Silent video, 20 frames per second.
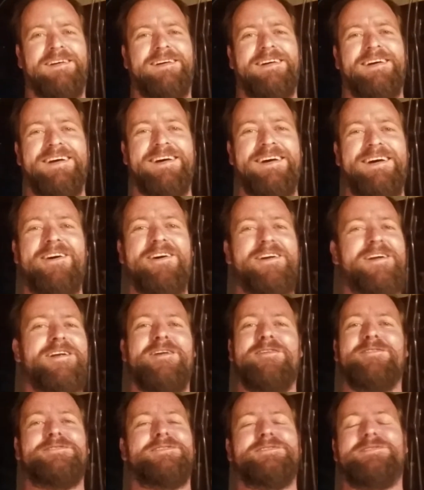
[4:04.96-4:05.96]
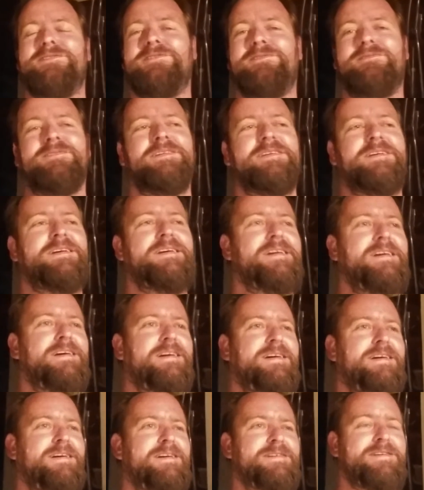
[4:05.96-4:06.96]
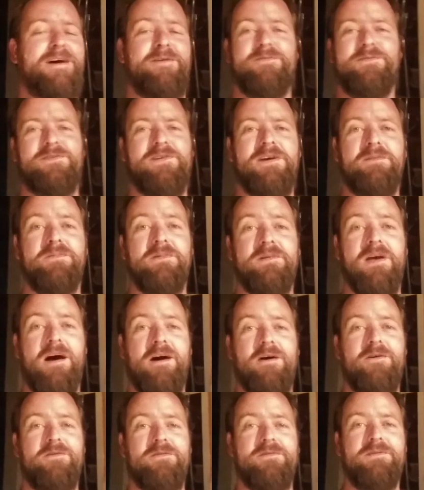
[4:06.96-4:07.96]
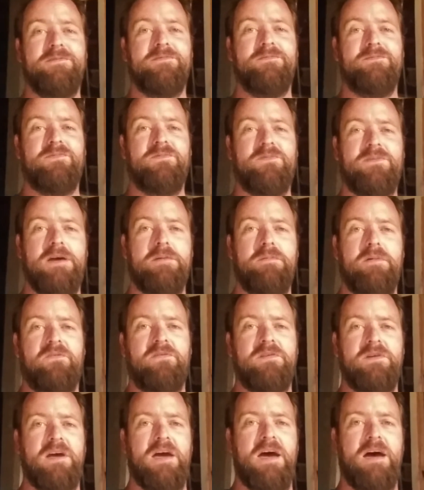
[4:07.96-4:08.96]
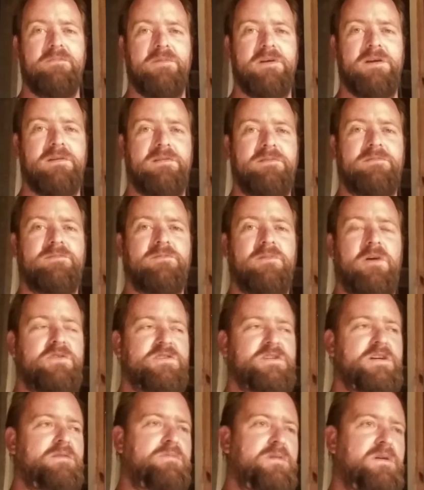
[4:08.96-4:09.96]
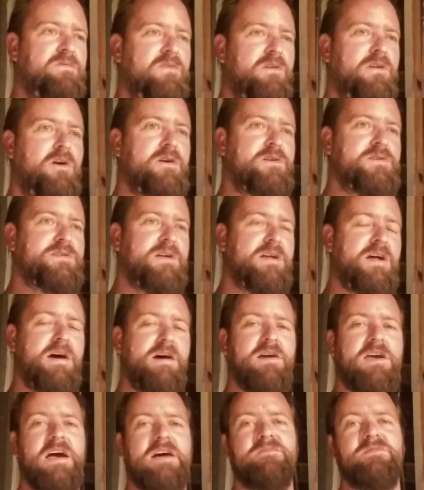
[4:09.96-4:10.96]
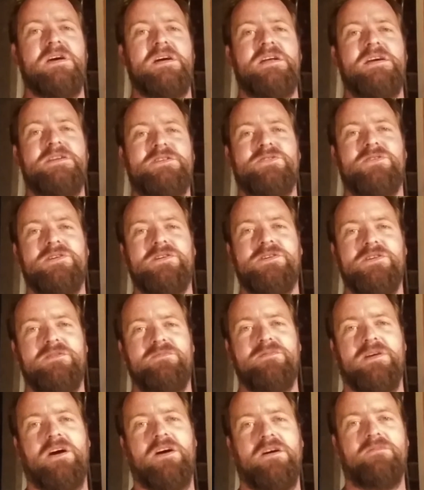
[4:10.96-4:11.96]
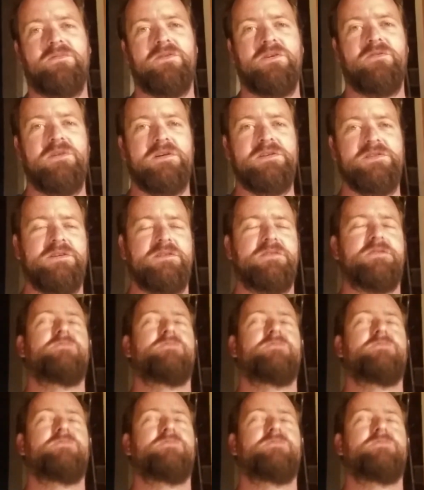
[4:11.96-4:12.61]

I don't know what to do. So we'll keep it going, keep everything happening. I was at a bit of a loss today. I came down here trying to do my homebrew Wednesday.